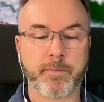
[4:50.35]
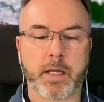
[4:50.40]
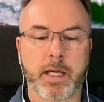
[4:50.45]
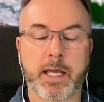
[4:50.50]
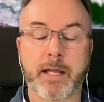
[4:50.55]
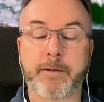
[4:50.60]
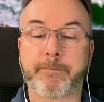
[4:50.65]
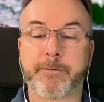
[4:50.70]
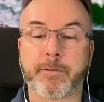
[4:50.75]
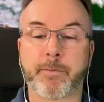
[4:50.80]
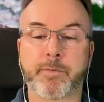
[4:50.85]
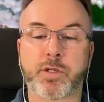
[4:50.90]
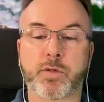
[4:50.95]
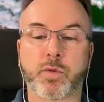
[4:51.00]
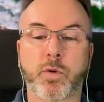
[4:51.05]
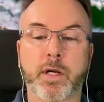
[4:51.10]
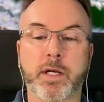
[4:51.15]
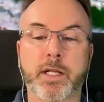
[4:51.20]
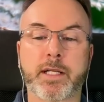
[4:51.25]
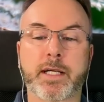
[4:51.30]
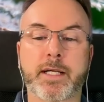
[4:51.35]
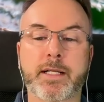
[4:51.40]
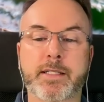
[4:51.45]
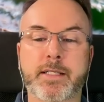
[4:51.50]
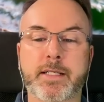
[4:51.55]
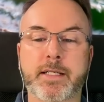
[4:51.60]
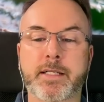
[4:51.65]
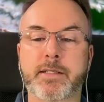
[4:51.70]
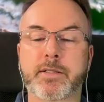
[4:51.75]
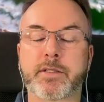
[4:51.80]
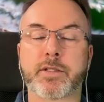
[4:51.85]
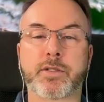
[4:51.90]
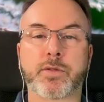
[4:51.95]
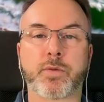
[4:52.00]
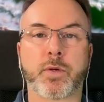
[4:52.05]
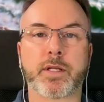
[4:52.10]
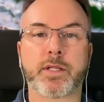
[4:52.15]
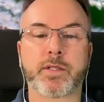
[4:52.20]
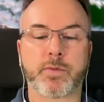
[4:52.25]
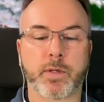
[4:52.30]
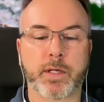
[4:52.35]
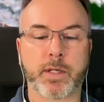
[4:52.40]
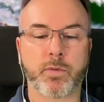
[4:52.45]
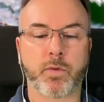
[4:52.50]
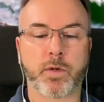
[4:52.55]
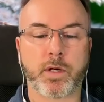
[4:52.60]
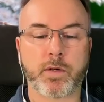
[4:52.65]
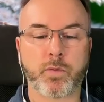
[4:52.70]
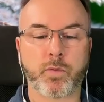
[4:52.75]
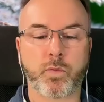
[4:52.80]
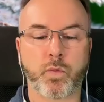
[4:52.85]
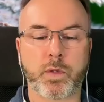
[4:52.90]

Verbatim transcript: And from 2019 to 2021,